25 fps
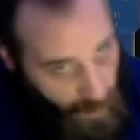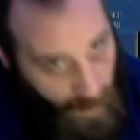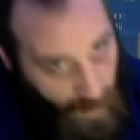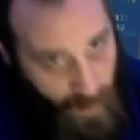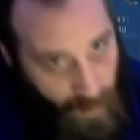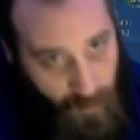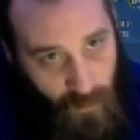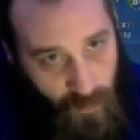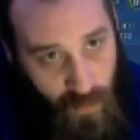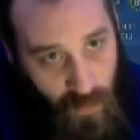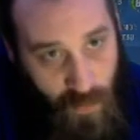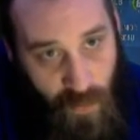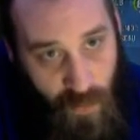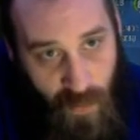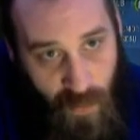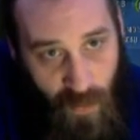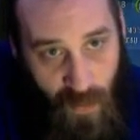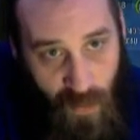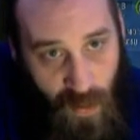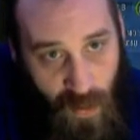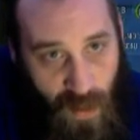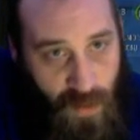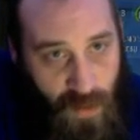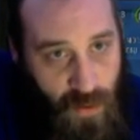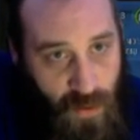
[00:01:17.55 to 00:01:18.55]
after the
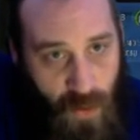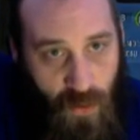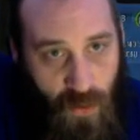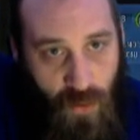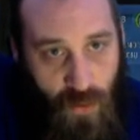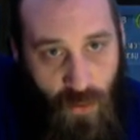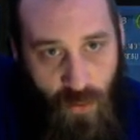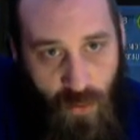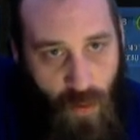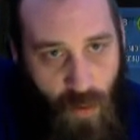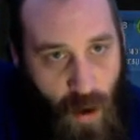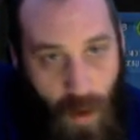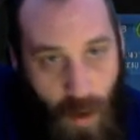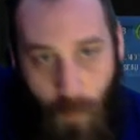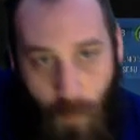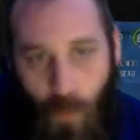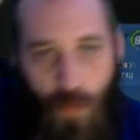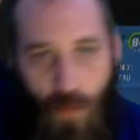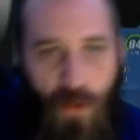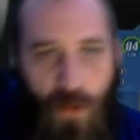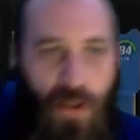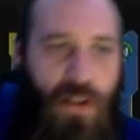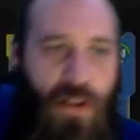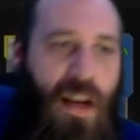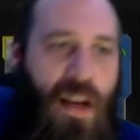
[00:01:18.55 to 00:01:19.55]
Legends drop,
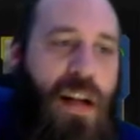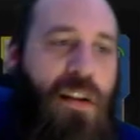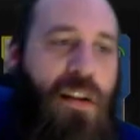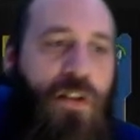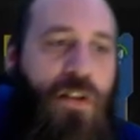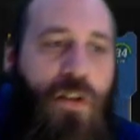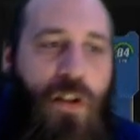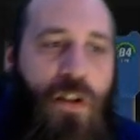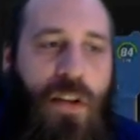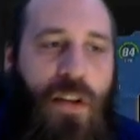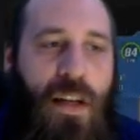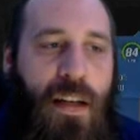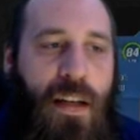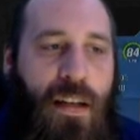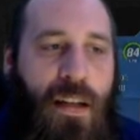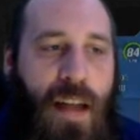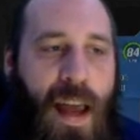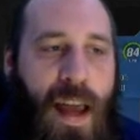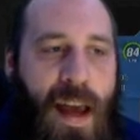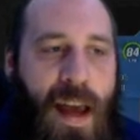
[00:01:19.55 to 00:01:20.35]
we're just kind of looking